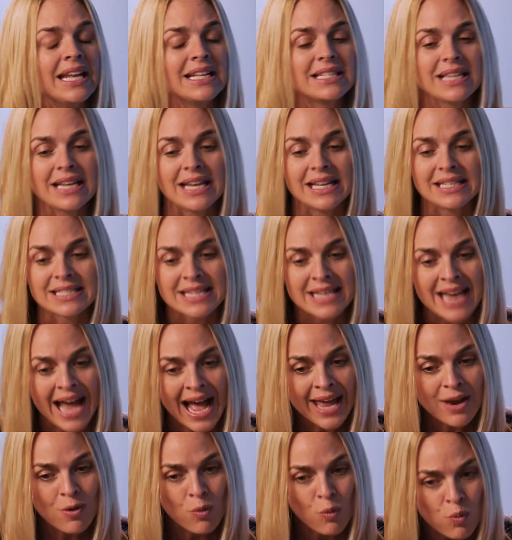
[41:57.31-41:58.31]
And it's
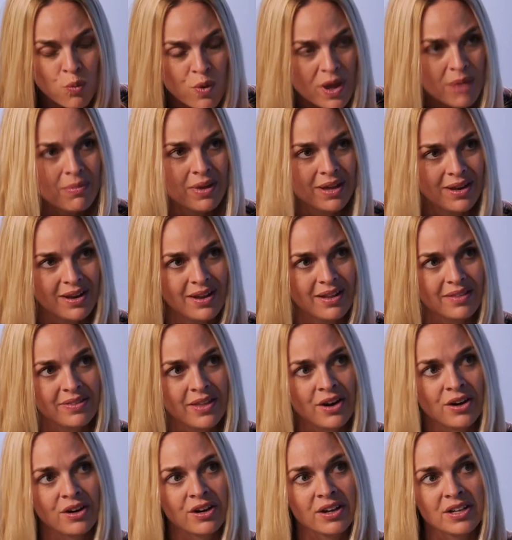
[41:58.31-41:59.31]
not women
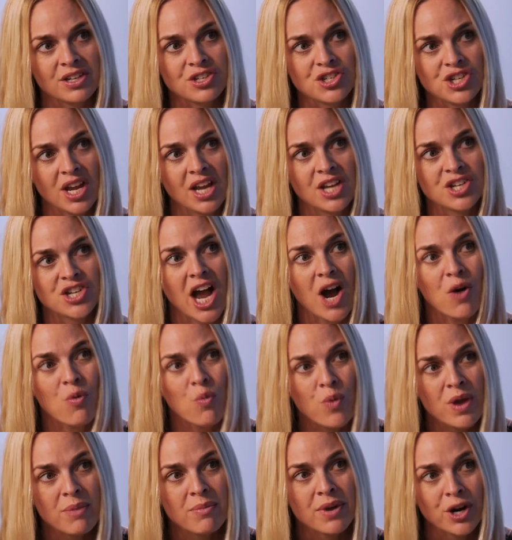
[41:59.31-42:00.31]
that are going to change how
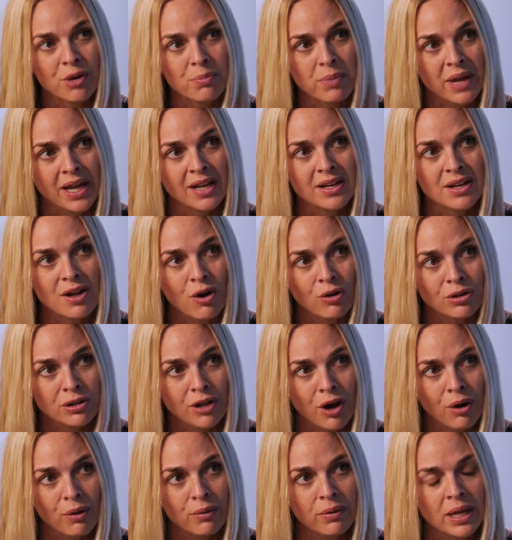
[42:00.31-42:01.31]
women are paid
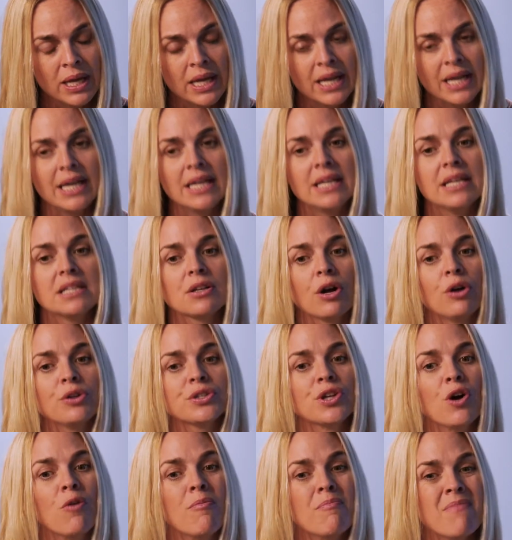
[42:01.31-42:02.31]
alone. It is
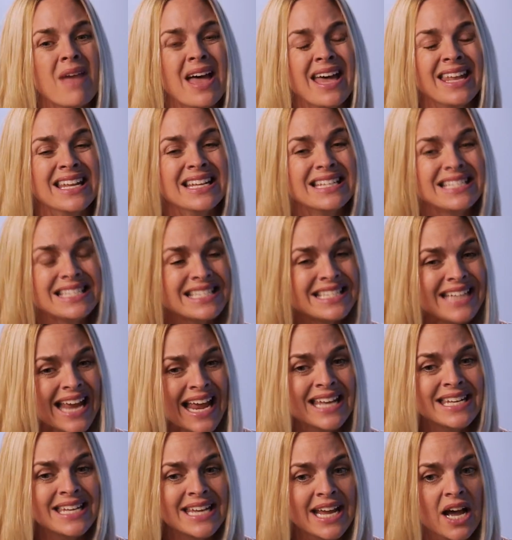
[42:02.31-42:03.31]
also men
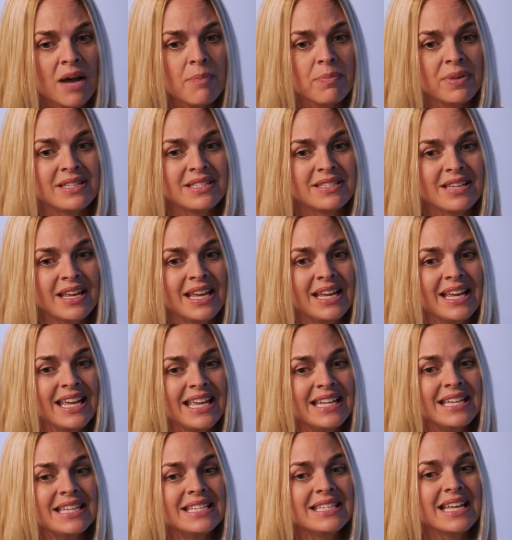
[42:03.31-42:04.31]
standing up and saying
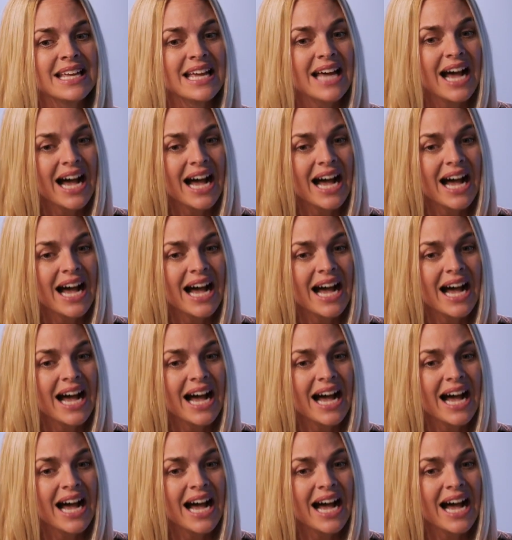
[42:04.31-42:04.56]
it is